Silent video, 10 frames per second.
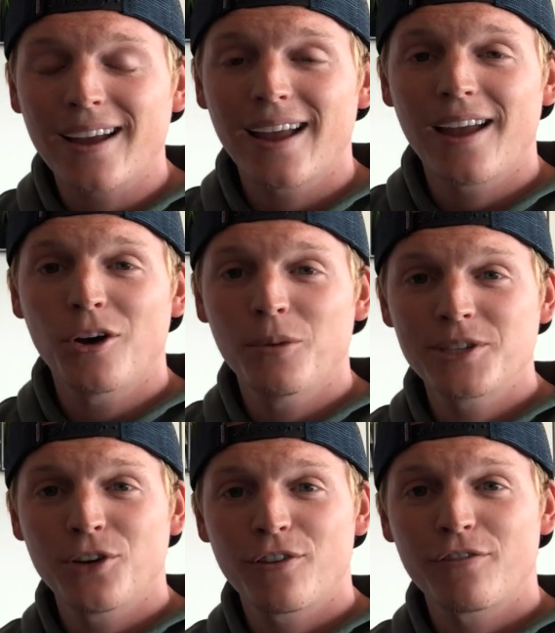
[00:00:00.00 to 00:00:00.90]
I hope
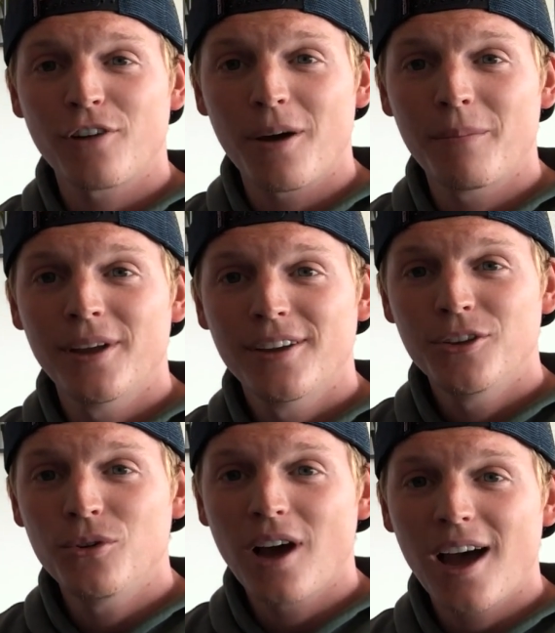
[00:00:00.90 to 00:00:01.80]
to hear from
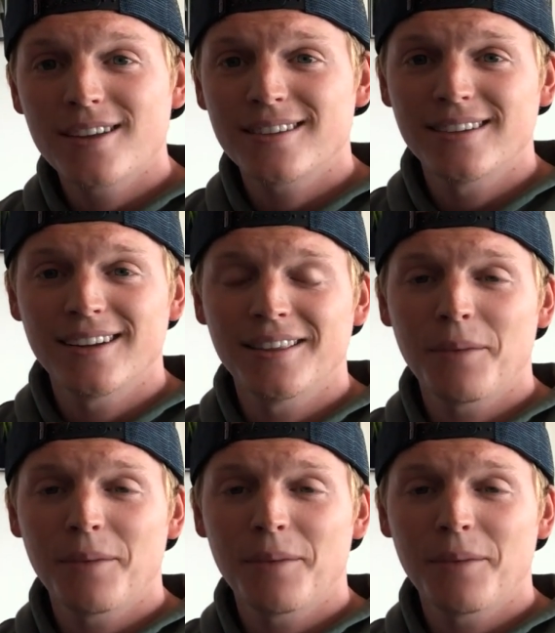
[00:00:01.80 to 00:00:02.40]
you guys and